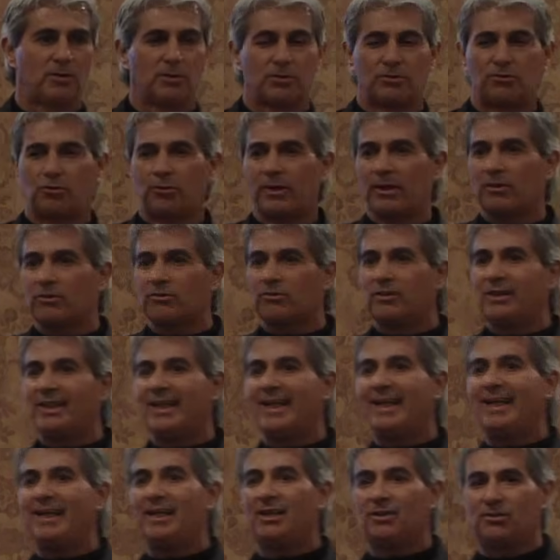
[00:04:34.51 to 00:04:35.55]
or trails
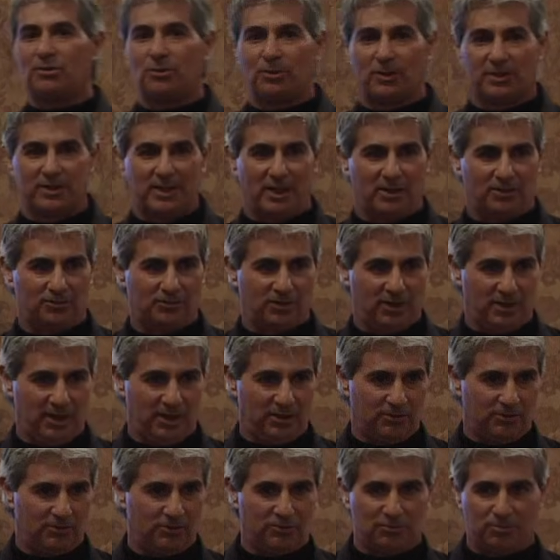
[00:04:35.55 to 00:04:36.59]
leading to a
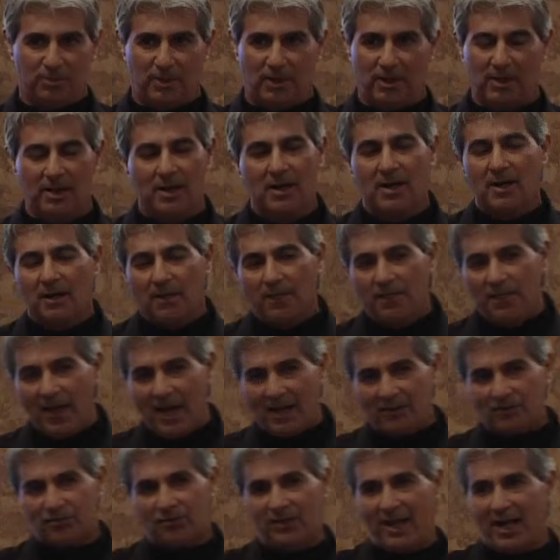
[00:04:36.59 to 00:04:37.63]
destination spot.
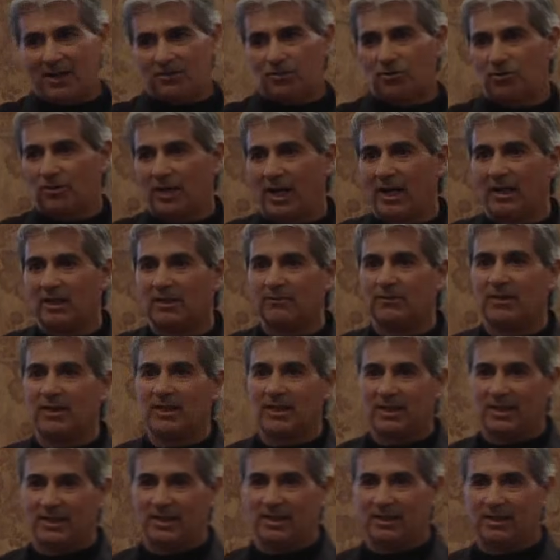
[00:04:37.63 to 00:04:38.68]
That's that style of
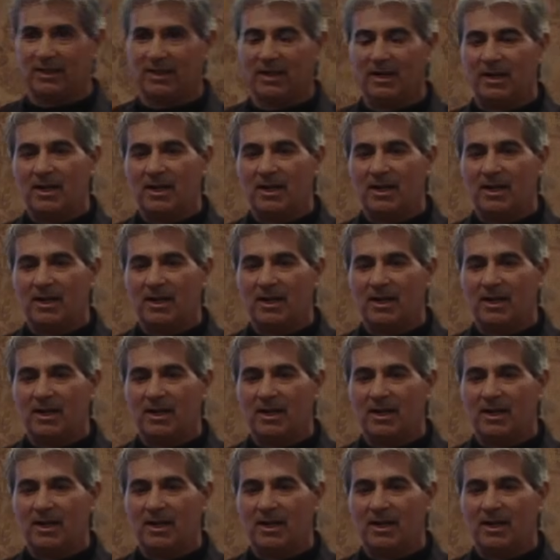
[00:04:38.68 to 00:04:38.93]
hunting.